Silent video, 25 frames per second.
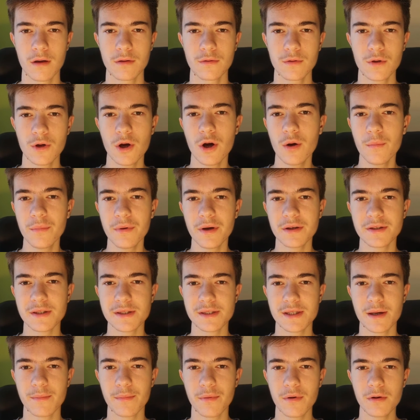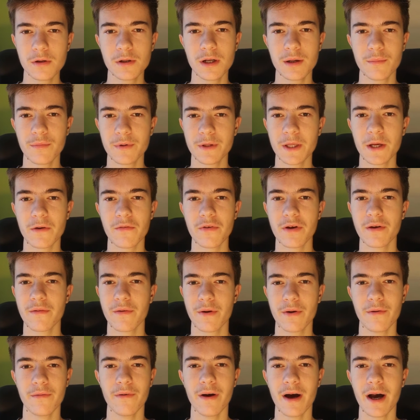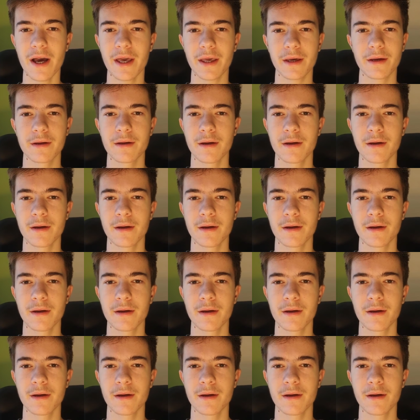Tropius is a Pokemon I really like,